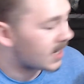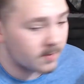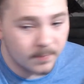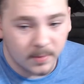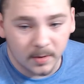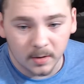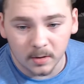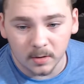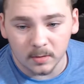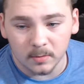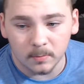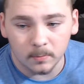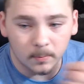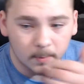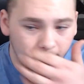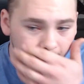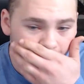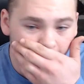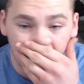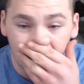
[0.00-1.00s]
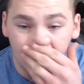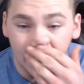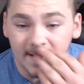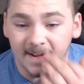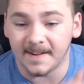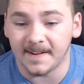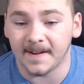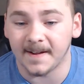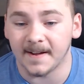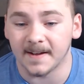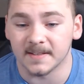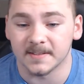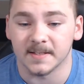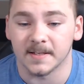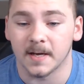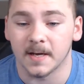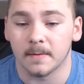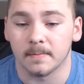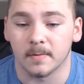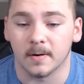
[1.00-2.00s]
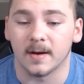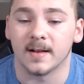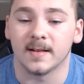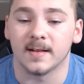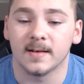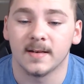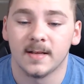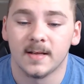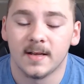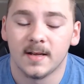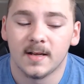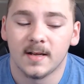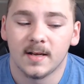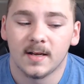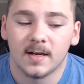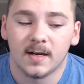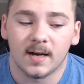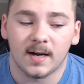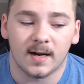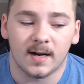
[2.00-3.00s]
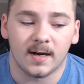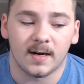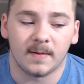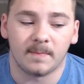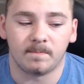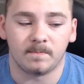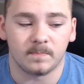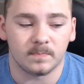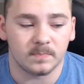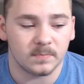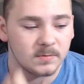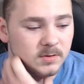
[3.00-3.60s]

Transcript: computer when I actually upgrade it. Um,